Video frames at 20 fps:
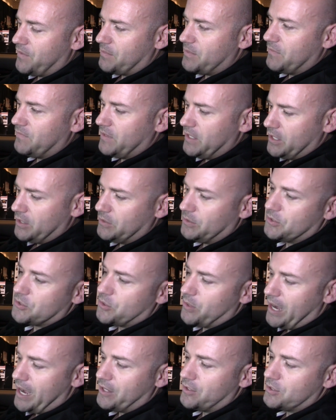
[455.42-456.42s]
from the vehicle,
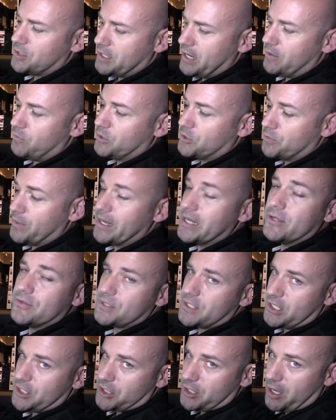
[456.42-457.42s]
so I understand which
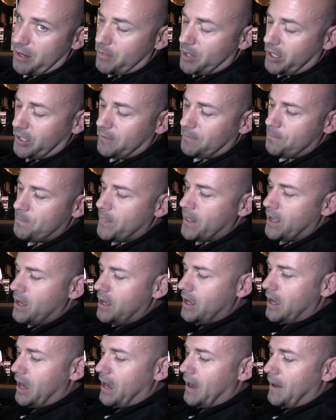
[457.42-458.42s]
radio station I'm on,
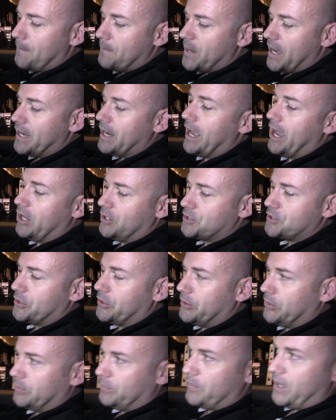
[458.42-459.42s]
um, and I
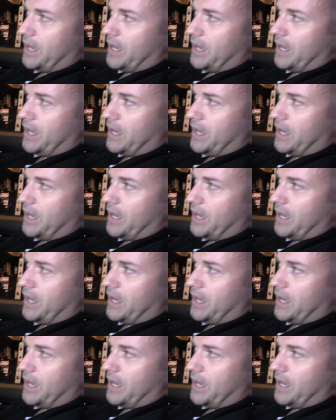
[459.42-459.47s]
also